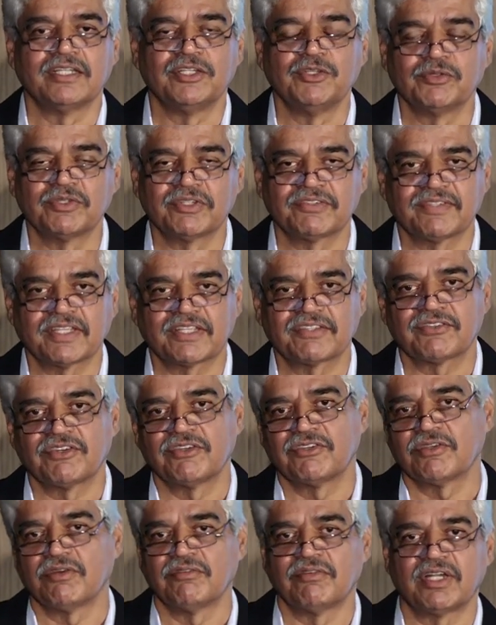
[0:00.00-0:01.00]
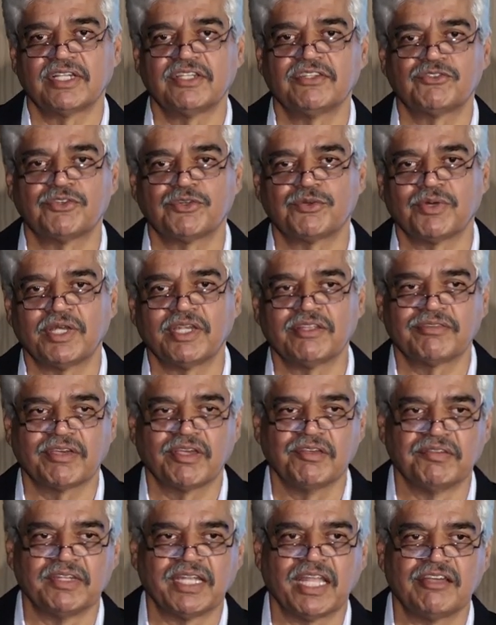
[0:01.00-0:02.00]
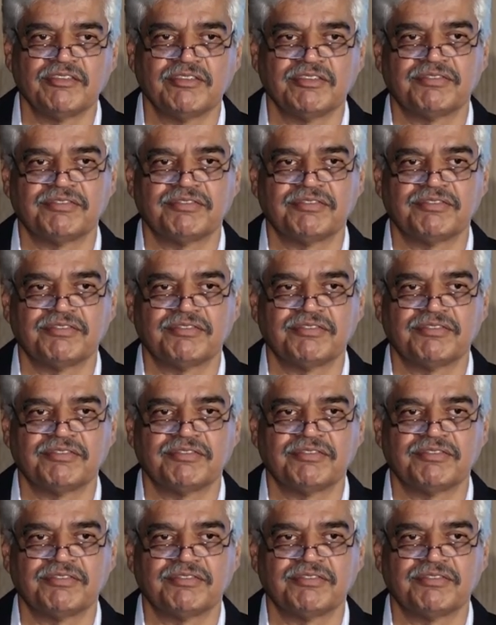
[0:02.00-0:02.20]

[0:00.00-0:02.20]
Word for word: even a sex ratio of 1 is to 25 will have